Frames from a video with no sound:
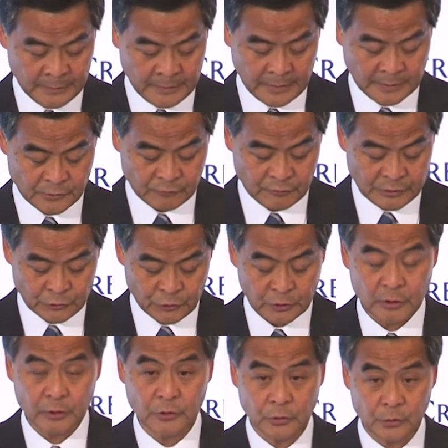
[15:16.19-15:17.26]
has reached
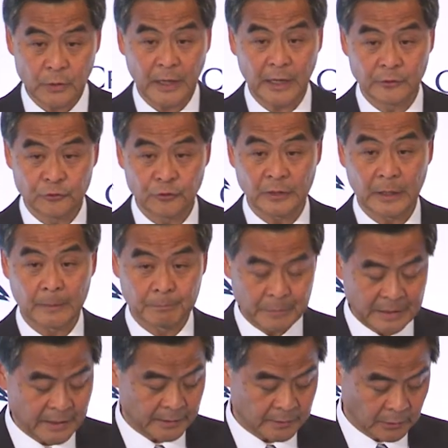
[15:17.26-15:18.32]
$200
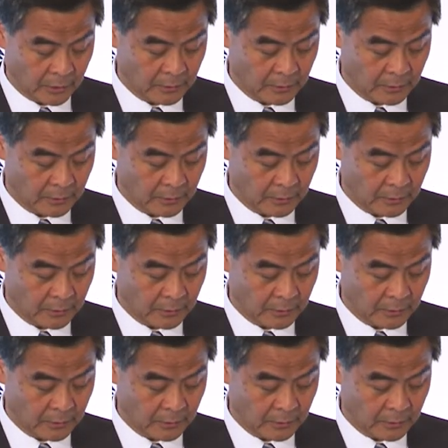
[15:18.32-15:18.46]
billion